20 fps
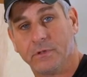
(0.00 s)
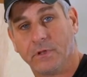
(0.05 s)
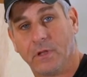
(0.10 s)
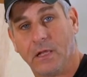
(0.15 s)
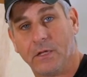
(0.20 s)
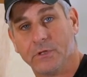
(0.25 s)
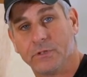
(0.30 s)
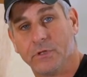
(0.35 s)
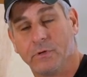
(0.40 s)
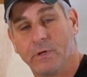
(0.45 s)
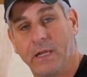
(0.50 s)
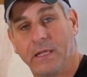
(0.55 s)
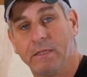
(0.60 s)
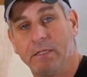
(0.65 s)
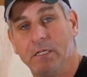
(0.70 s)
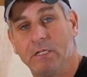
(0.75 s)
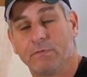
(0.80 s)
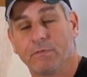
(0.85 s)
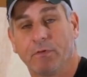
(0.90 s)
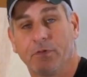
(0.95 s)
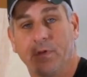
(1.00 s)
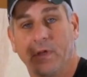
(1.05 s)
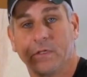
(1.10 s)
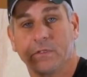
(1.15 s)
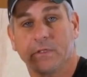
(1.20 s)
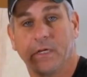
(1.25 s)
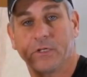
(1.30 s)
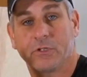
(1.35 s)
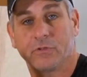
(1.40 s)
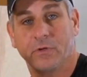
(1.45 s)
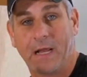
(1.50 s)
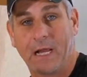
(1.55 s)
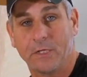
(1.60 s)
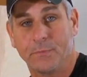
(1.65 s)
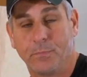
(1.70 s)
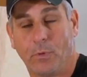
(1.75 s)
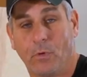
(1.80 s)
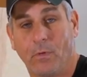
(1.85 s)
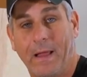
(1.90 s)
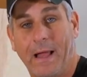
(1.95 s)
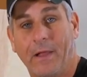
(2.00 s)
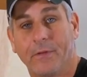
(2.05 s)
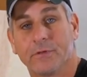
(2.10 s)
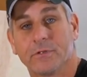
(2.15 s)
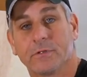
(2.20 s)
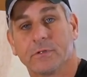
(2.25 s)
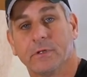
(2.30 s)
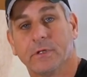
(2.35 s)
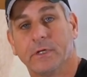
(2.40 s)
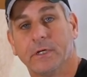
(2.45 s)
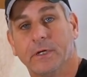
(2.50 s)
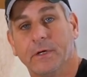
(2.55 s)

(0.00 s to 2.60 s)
You'll also get these for things like trash pullouts,